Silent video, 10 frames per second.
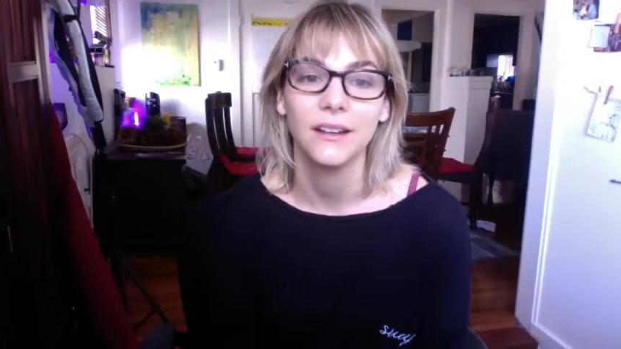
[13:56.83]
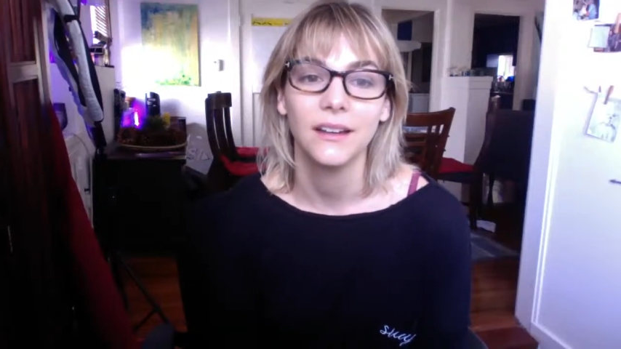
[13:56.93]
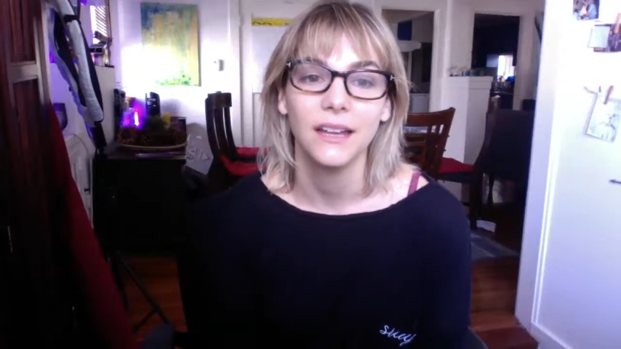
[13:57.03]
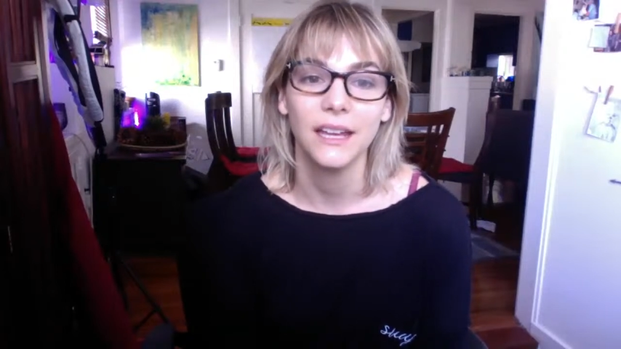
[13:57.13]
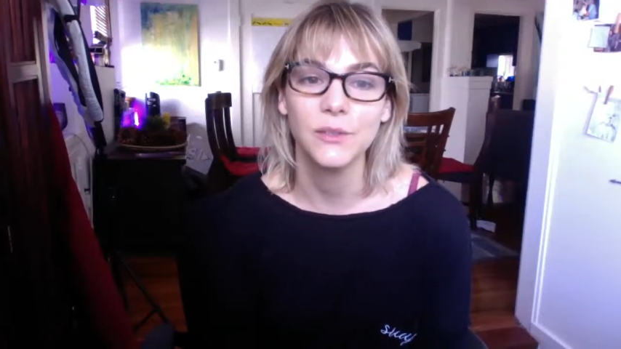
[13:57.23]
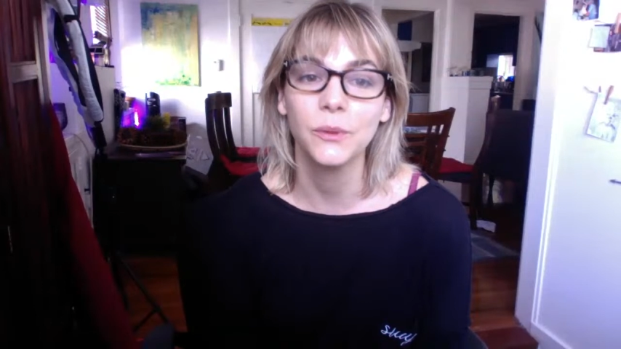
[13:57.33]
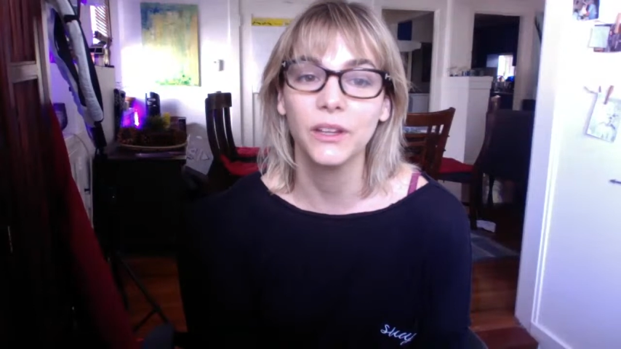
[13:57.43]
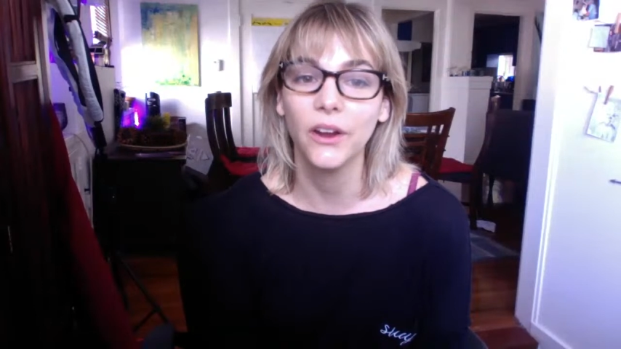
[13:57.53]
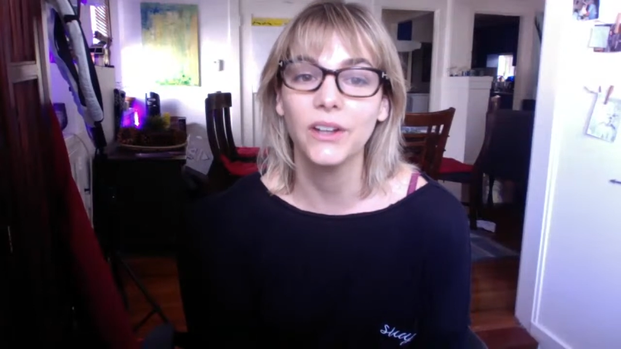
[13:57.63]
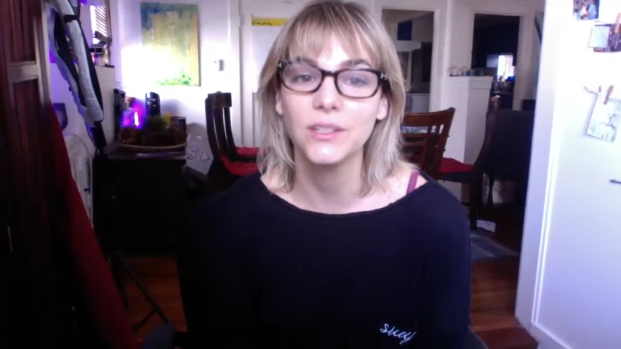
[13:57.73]
it's really
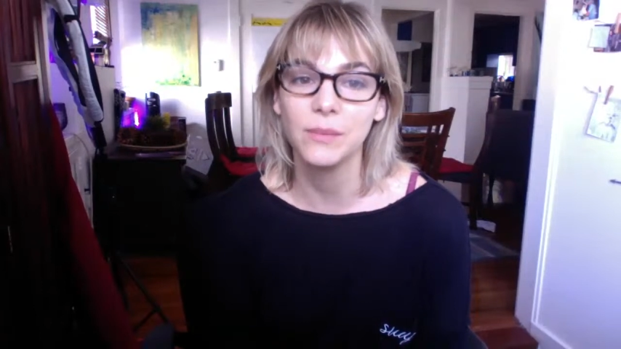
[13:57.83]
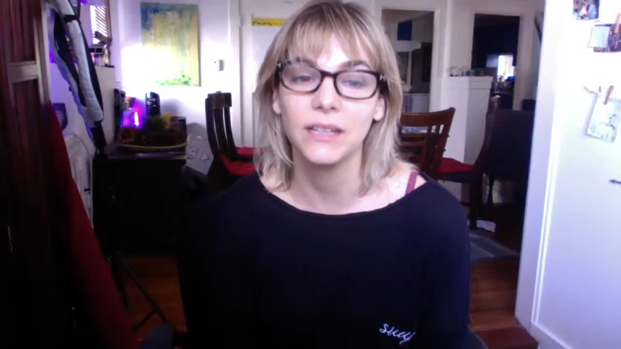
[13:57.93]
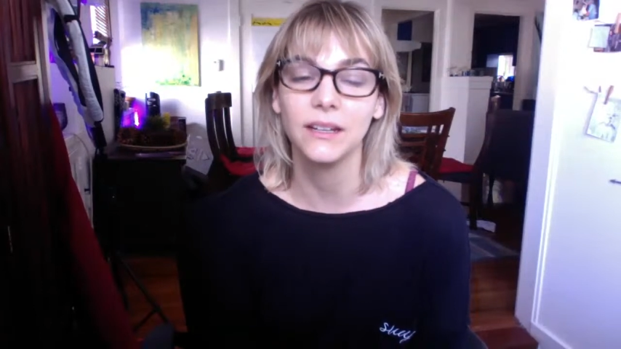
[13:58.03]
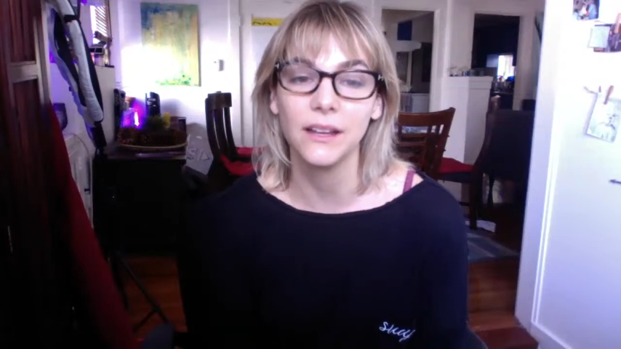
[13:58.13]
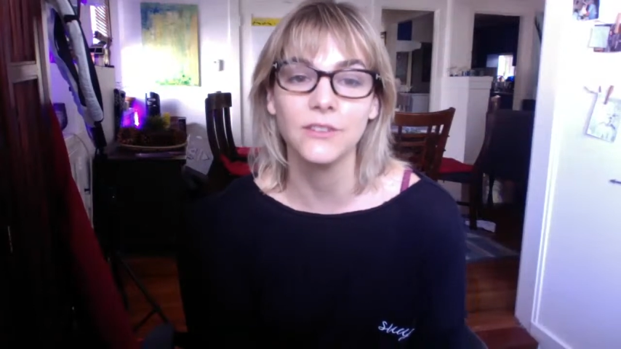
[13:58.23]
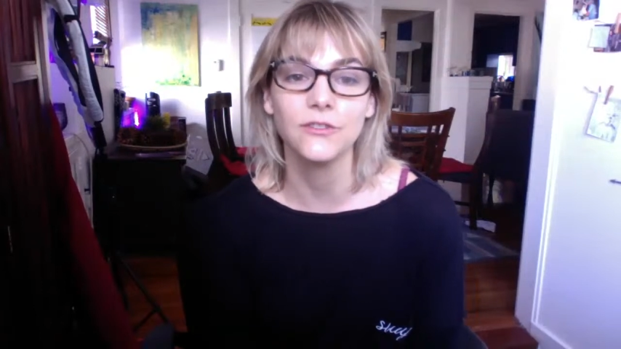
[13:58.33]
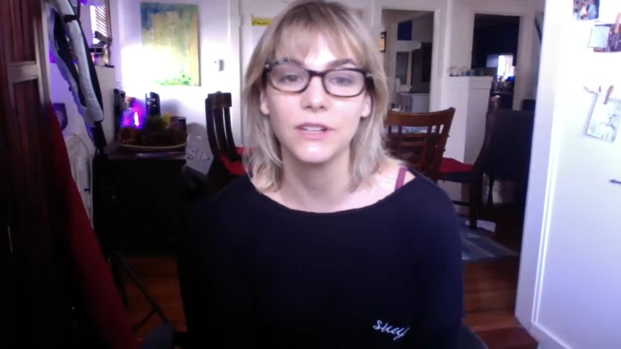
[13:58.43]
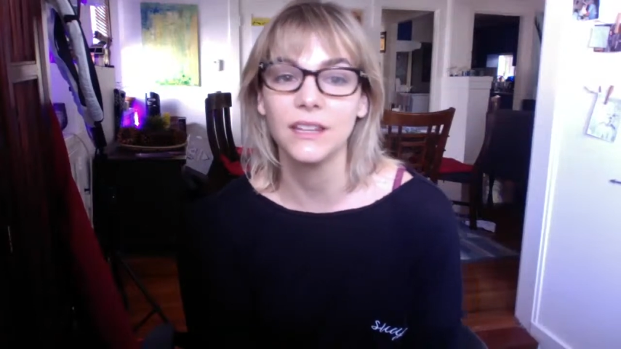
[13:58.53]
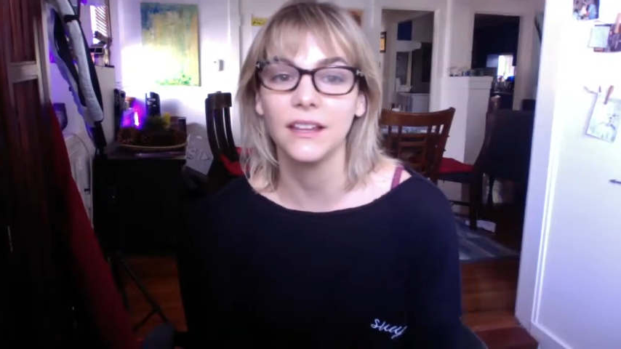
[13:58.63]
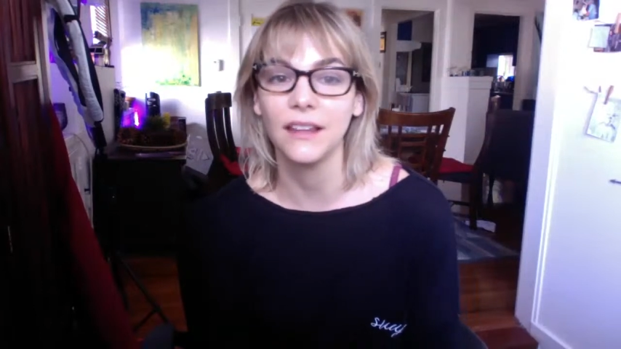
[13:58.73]
hard to be in a country
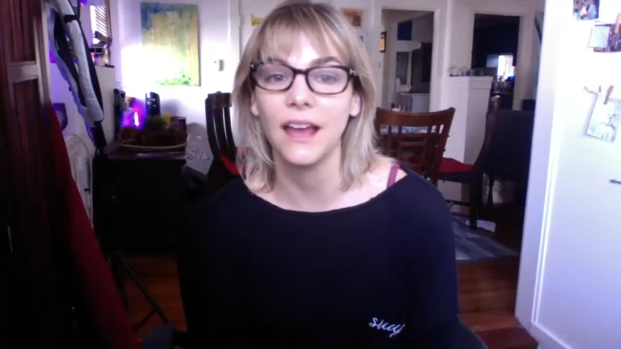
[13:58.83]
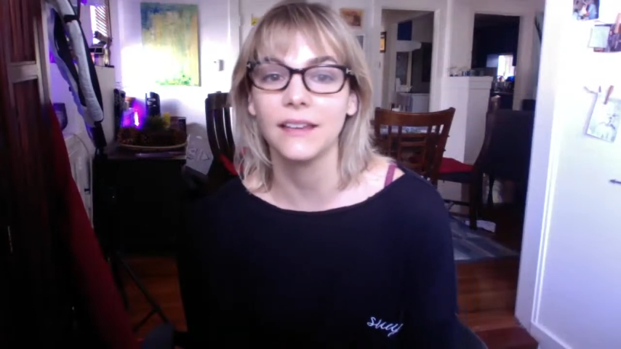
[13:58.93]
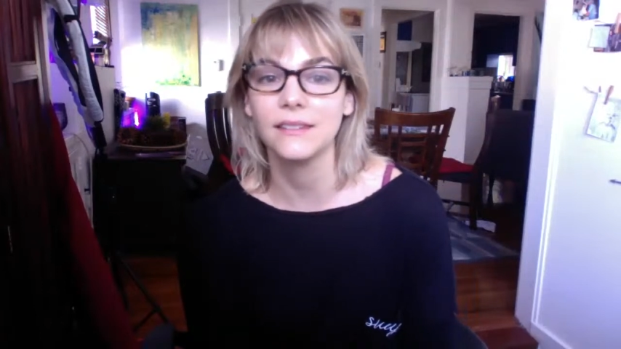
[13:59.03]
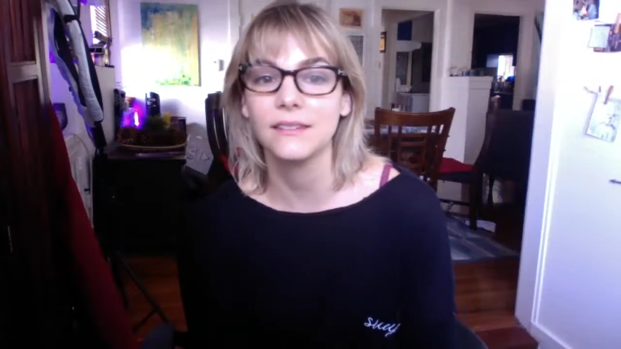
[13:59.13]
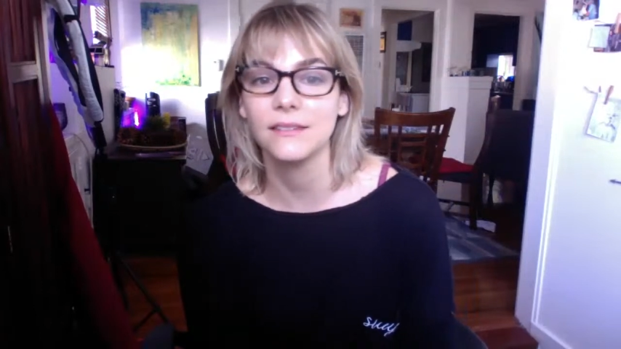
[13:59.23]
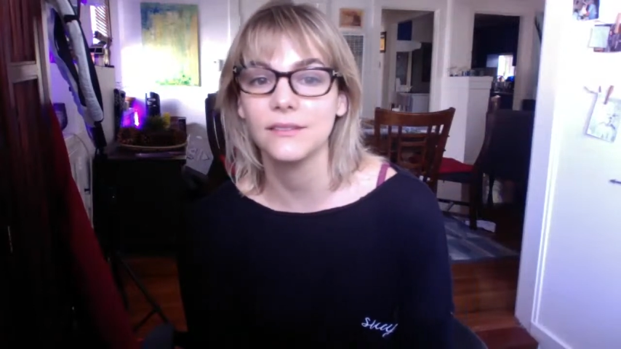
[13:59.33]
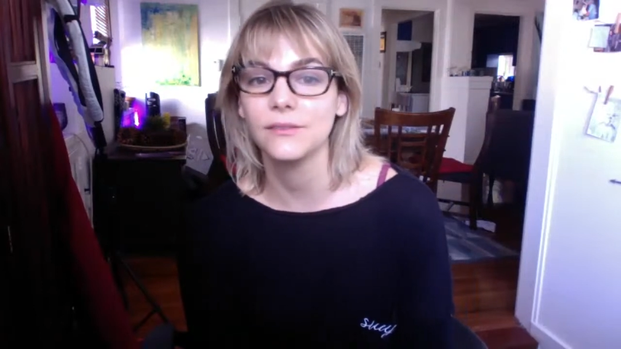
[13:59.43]
that lacks